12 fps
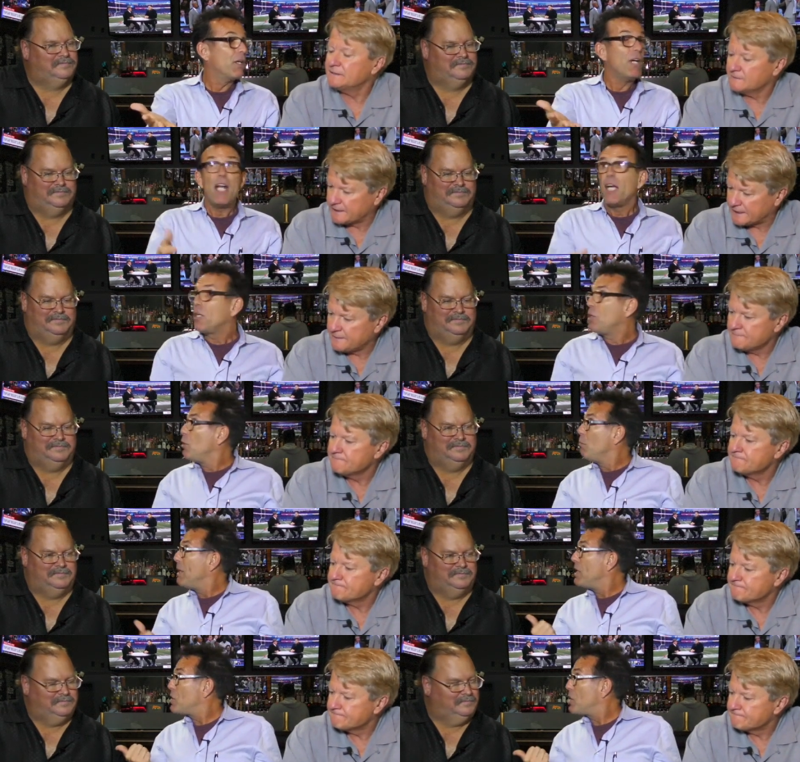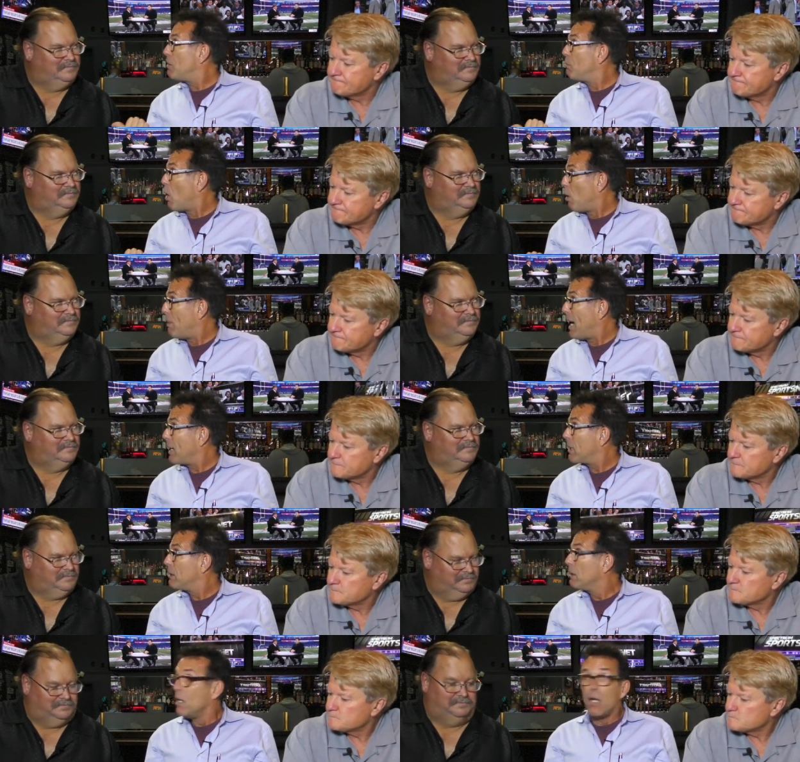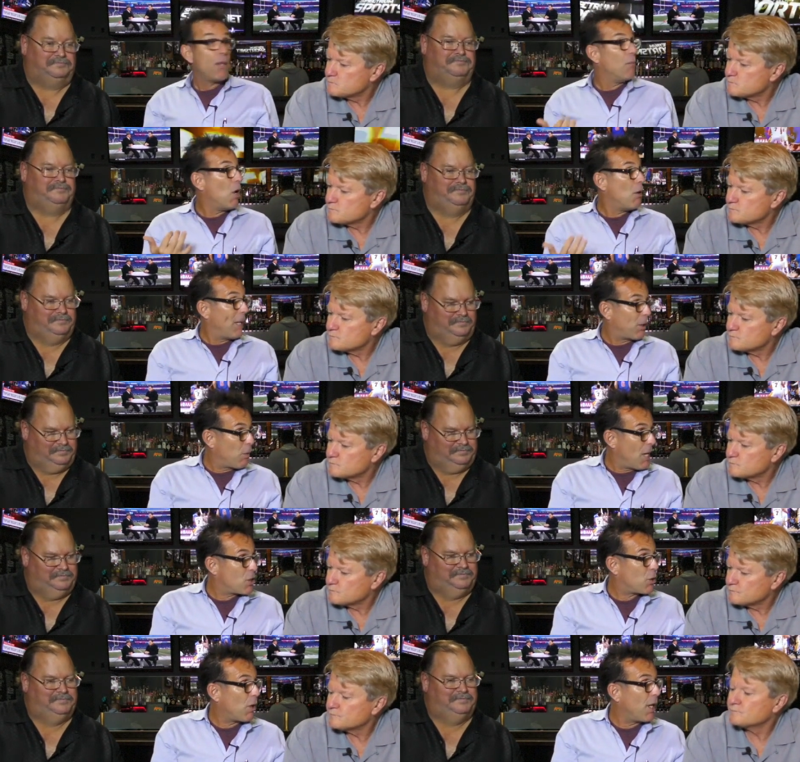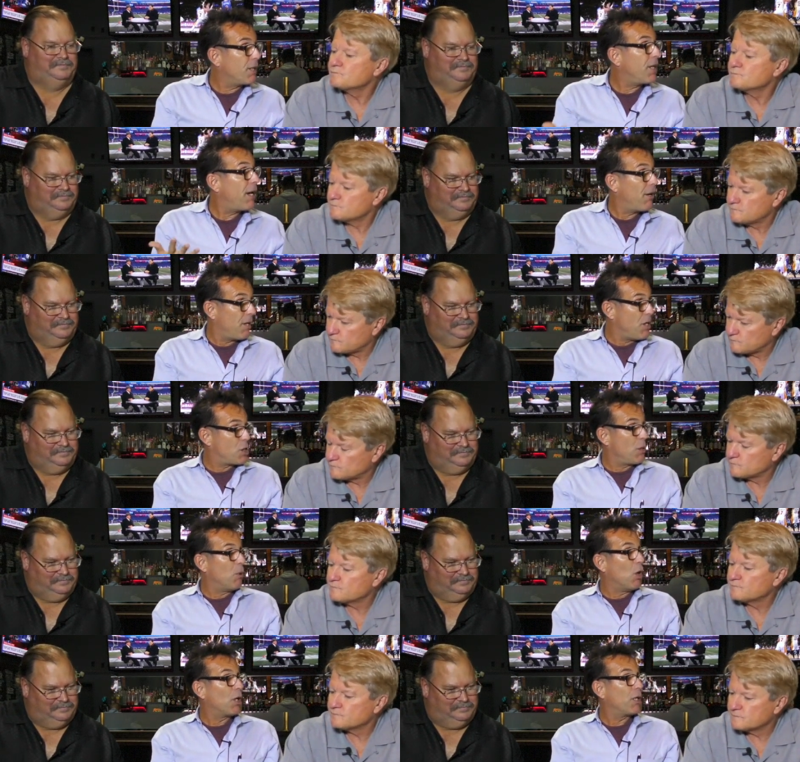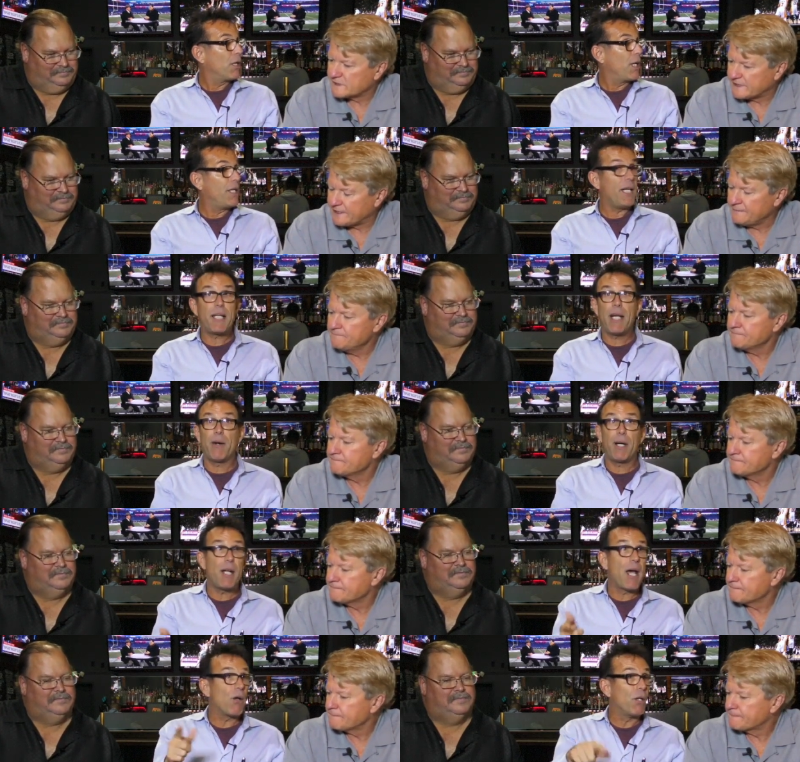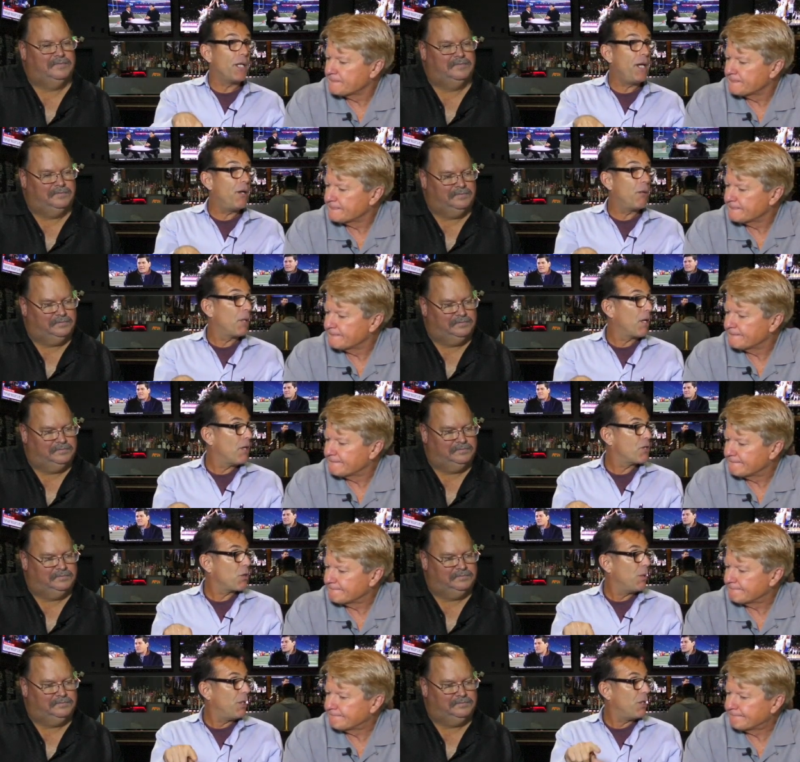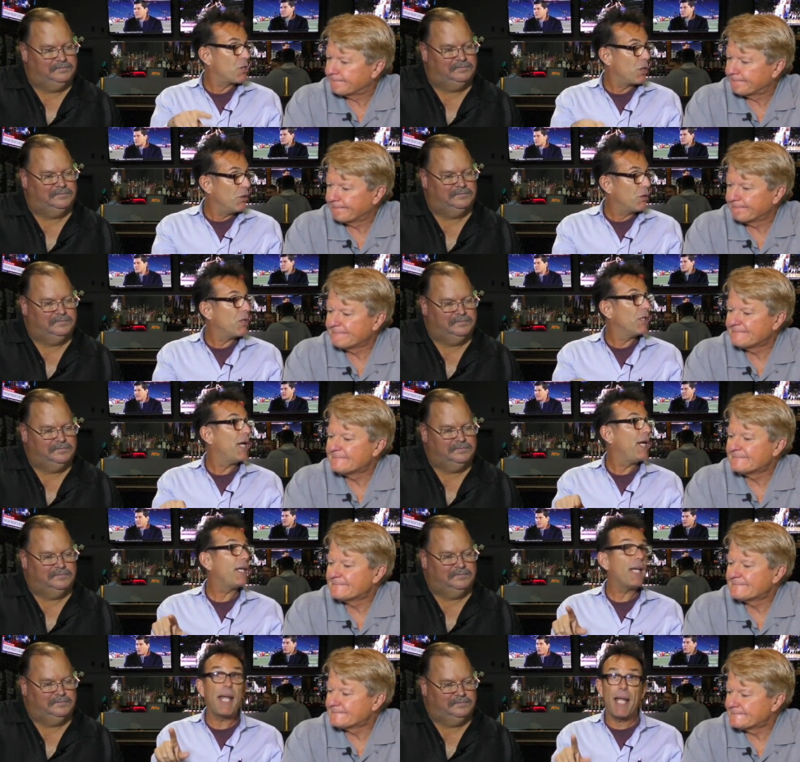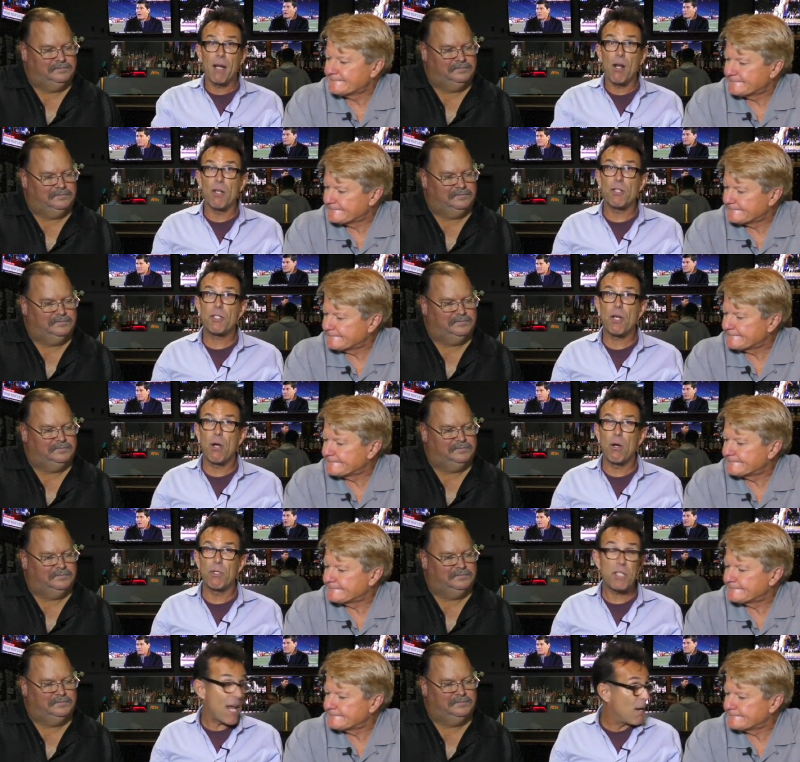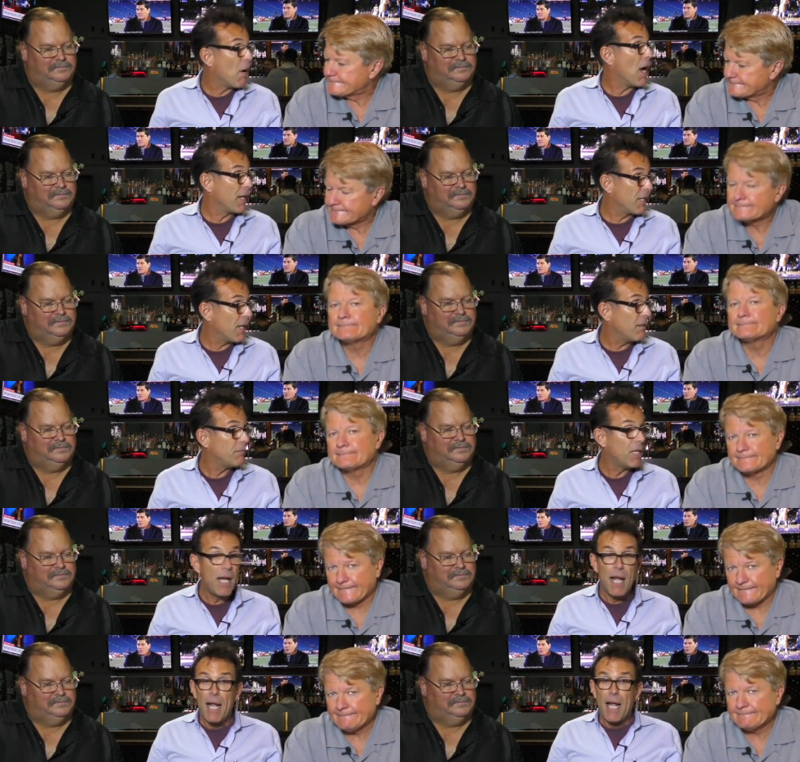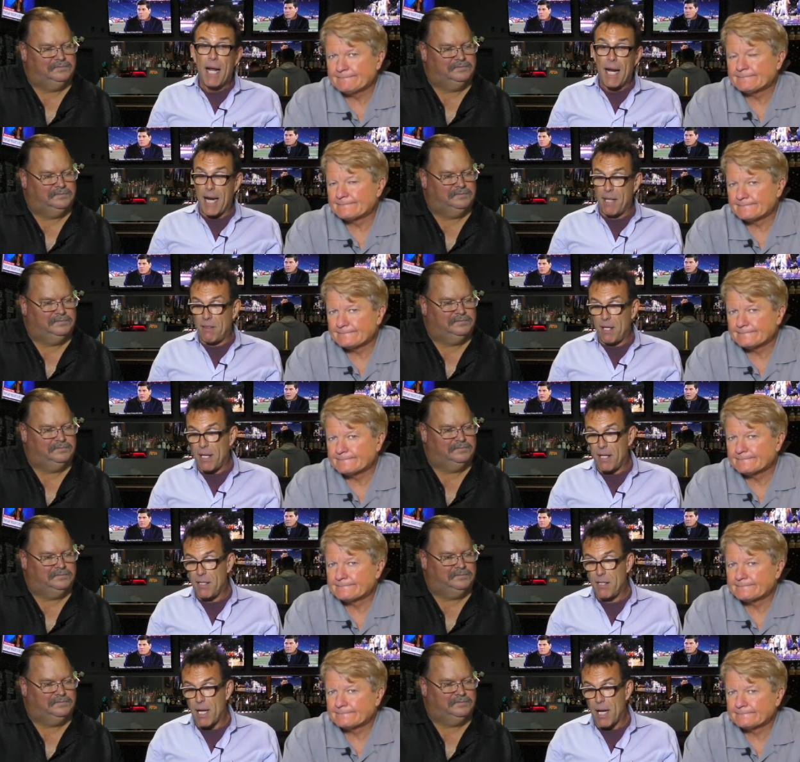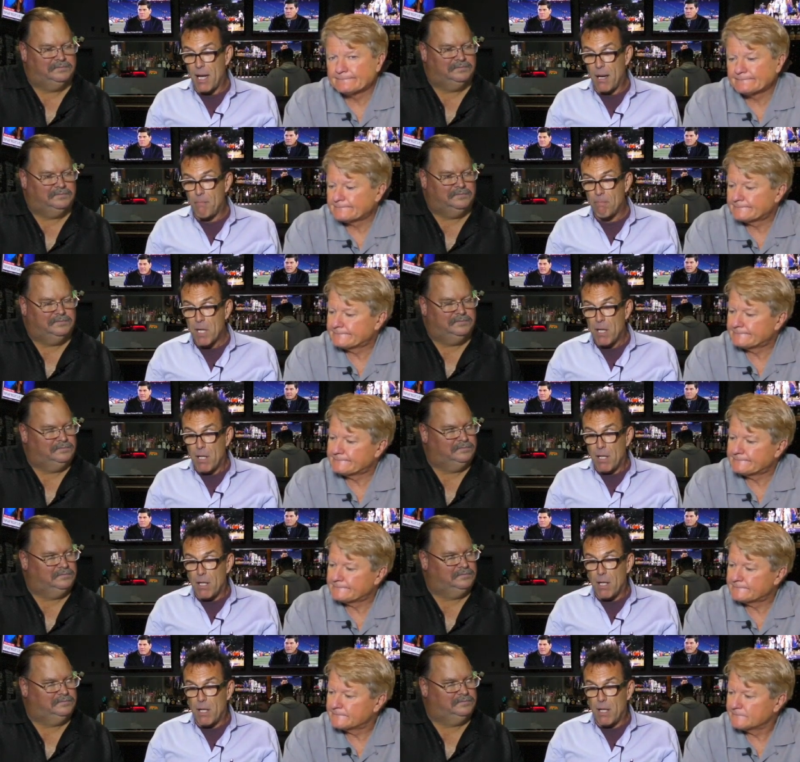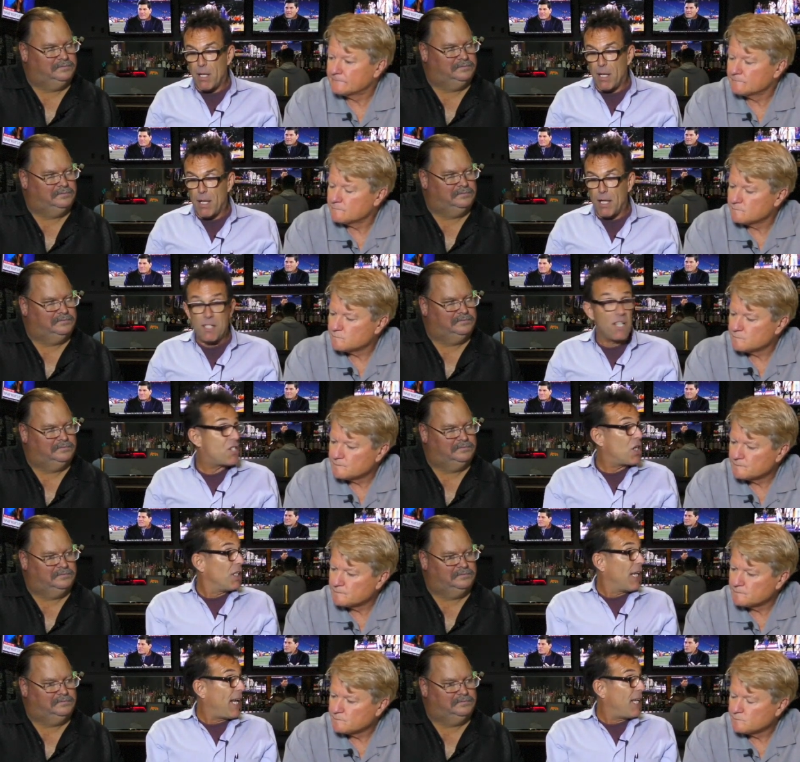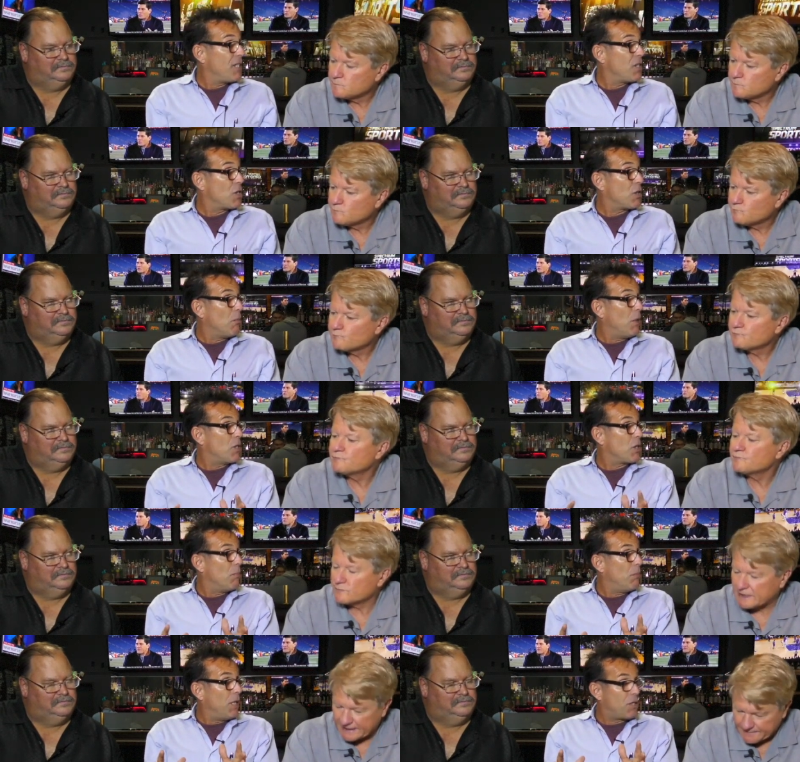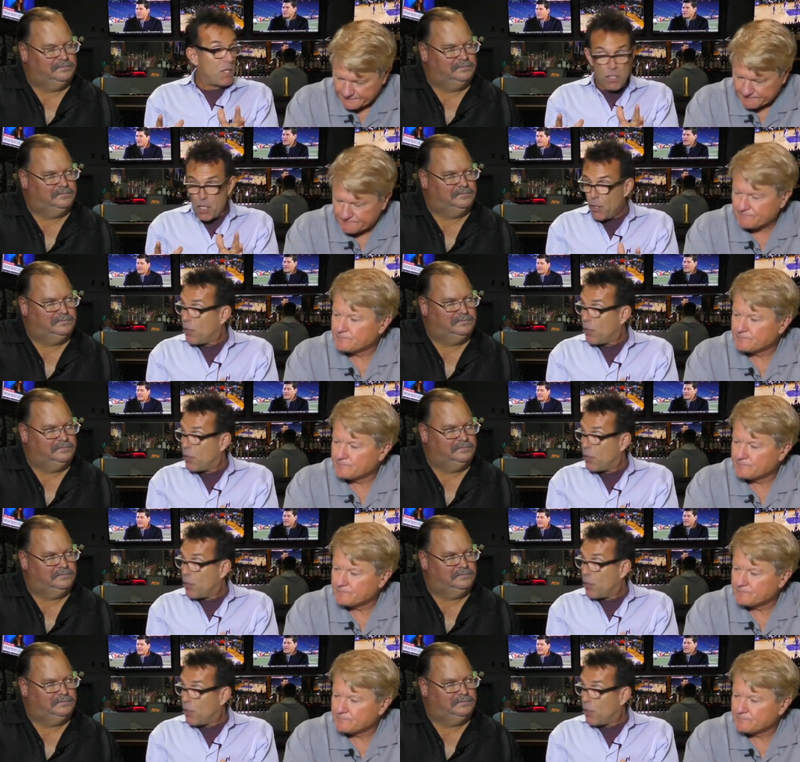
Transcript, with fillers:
Speaker 1: the book. Okay. You mentioned Malbec. Mm -hmm. The Malbec restaurant carries the book. Okay. And they carry it not only here, but also in their Toluca Lake and also Santa Monica. Okay. And then um, uh, Distant Lands. It's a it's a right. it's, it's, here